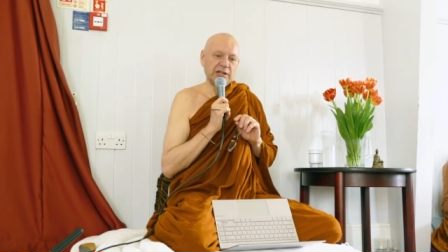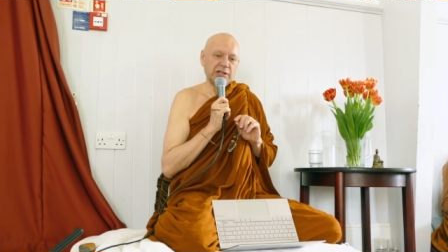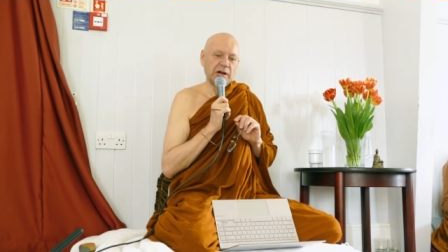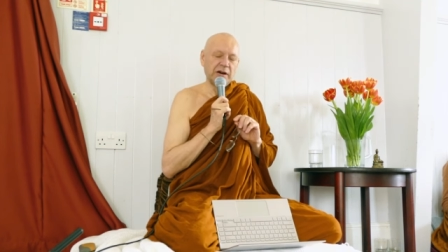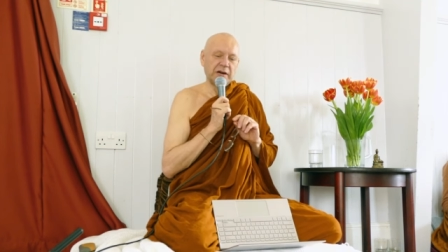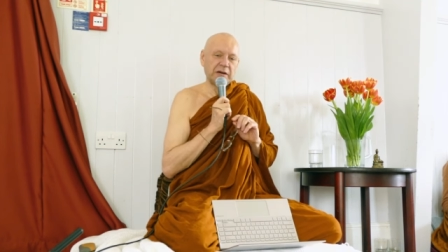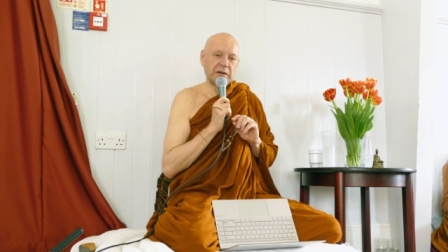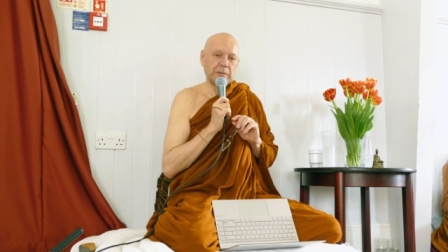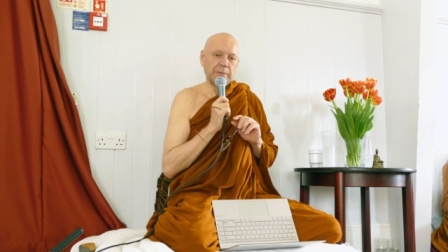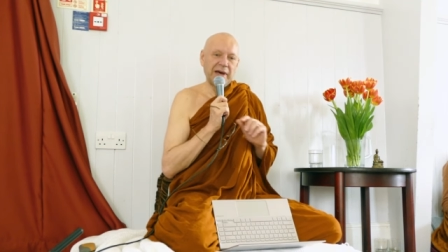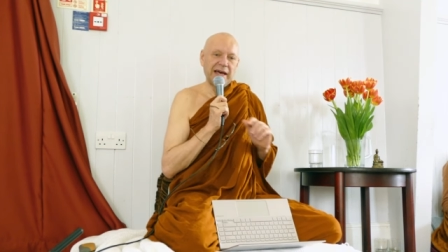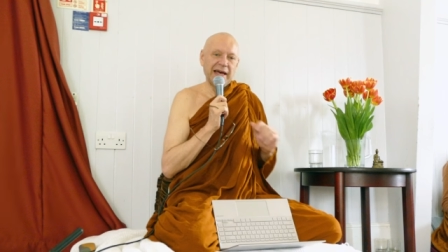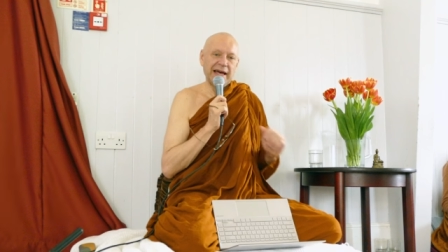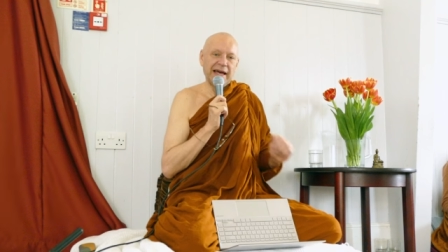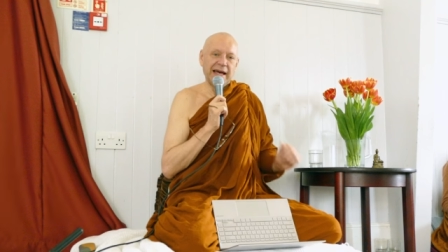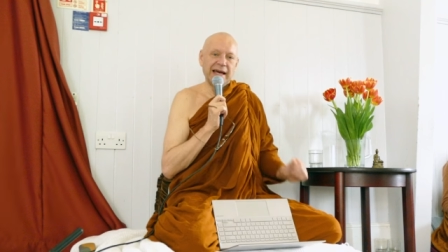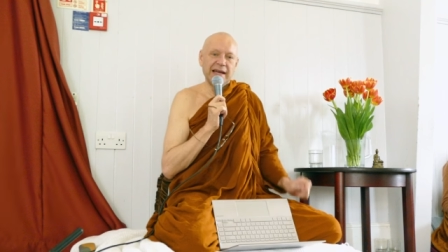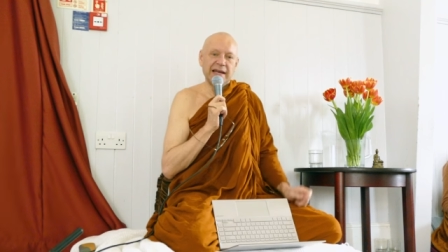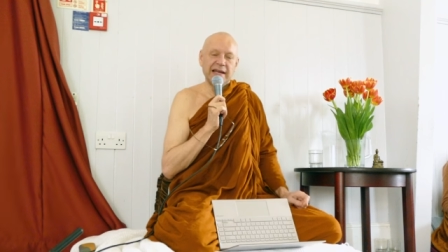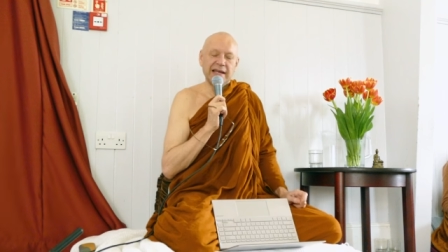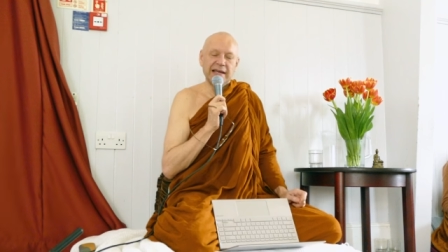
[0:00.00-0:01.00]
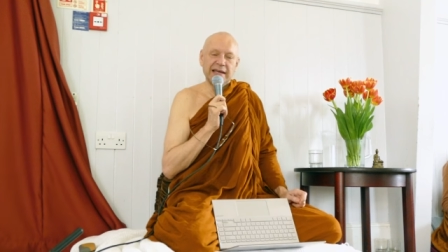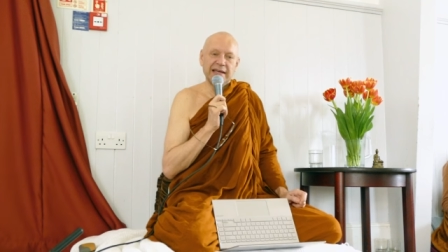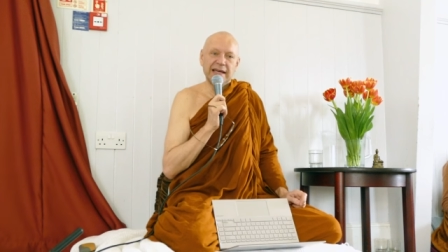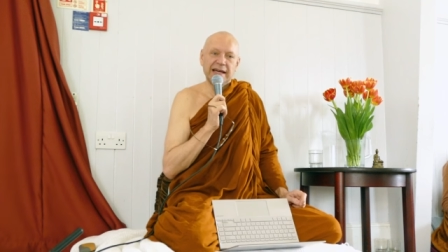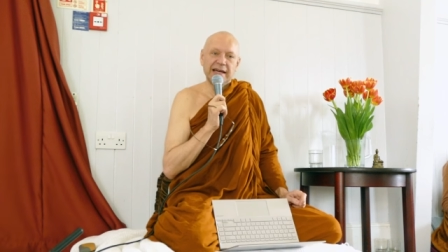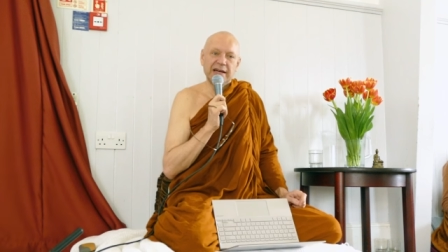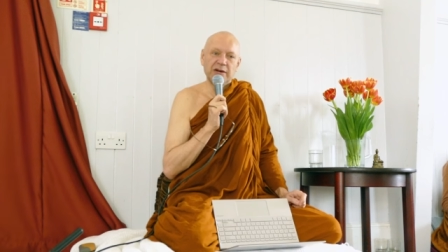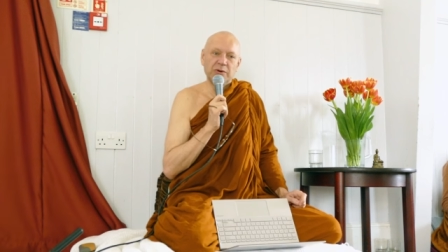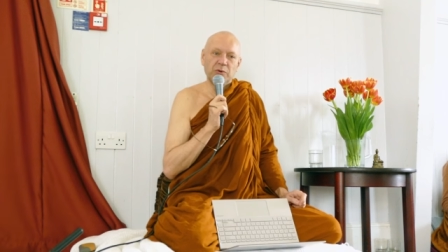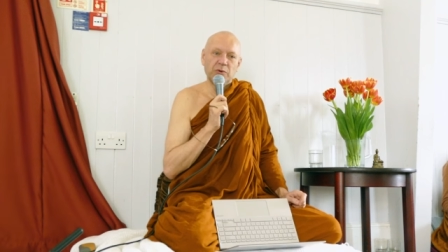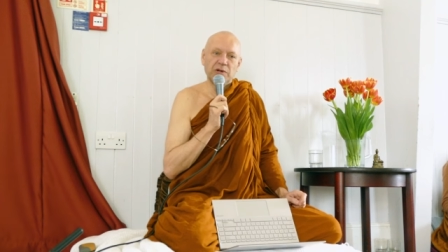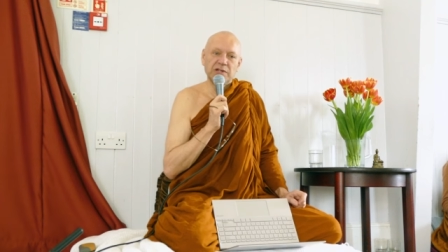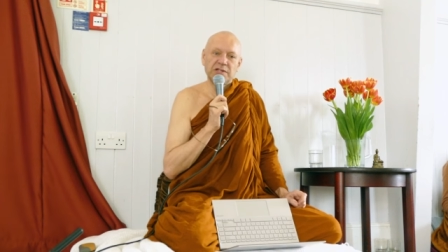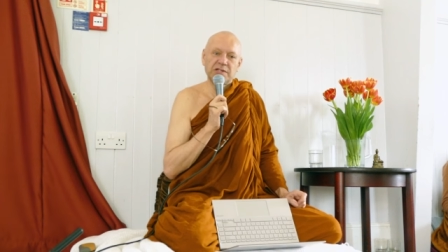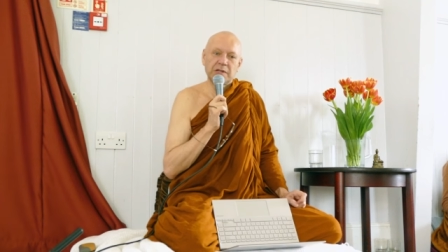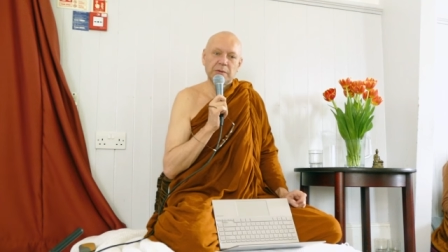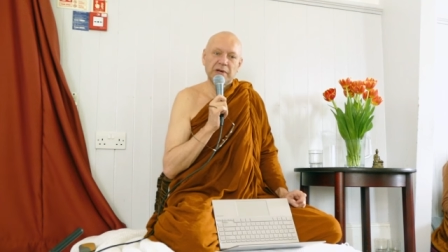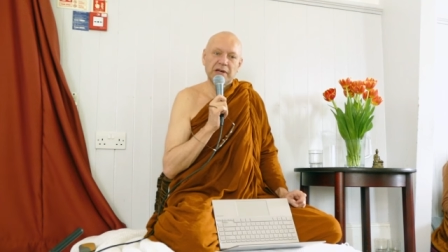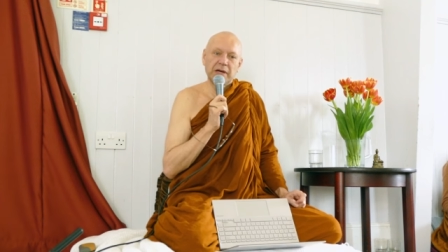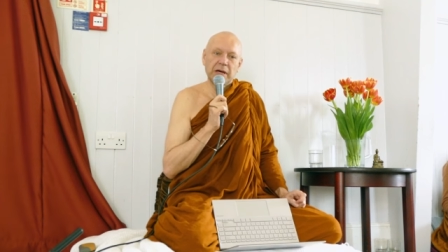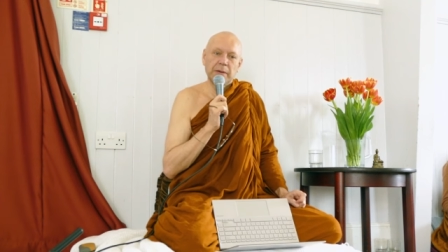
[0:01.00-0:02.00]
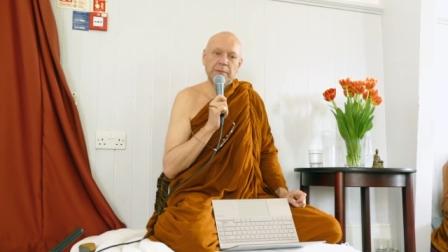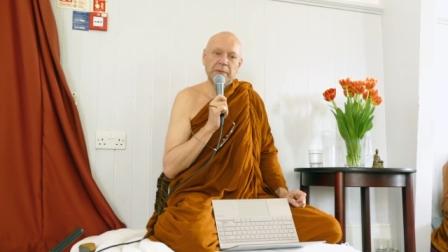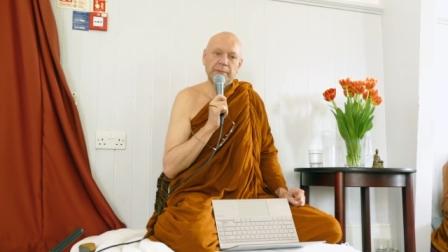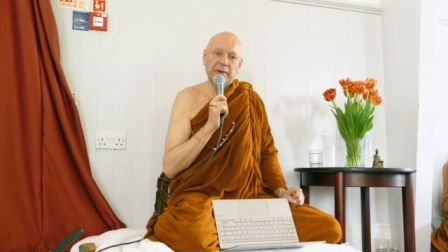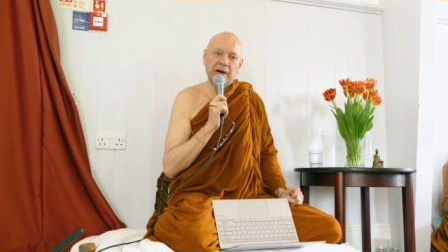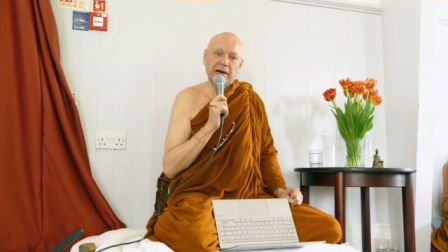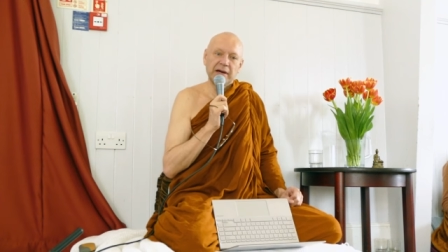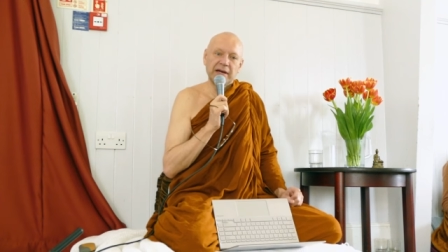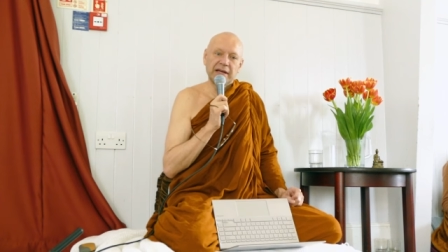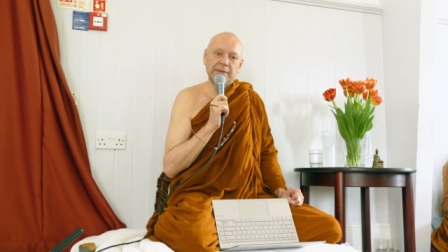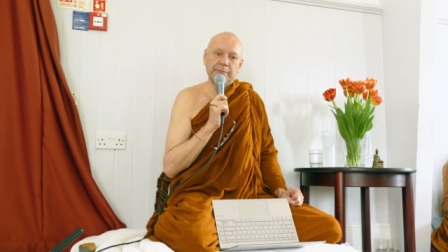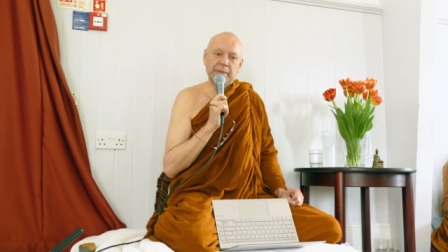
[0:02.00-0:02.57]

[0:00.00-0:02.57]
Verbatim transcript: young man, uh, yeah, who wants to become a monk.